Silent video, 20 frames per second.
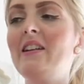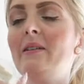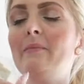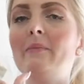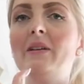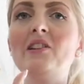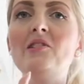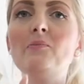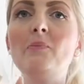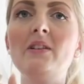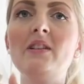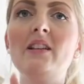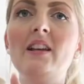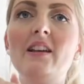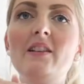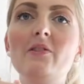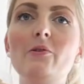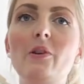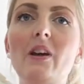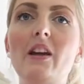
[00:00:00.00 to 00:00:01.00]
the mashed
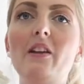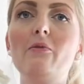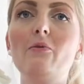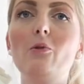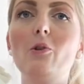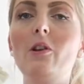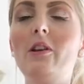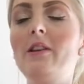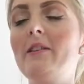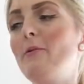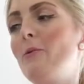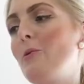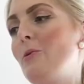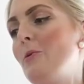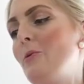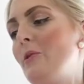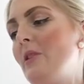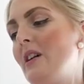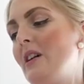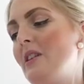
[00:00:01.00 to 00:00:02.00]
potato, and roll it
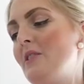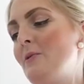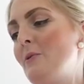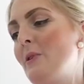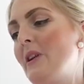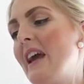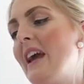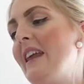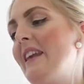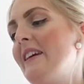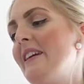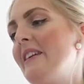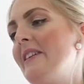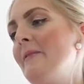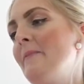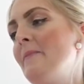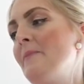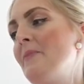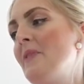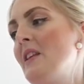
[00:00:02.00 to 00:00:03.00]
all uh,
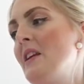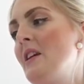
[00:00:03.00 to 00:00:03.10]
together.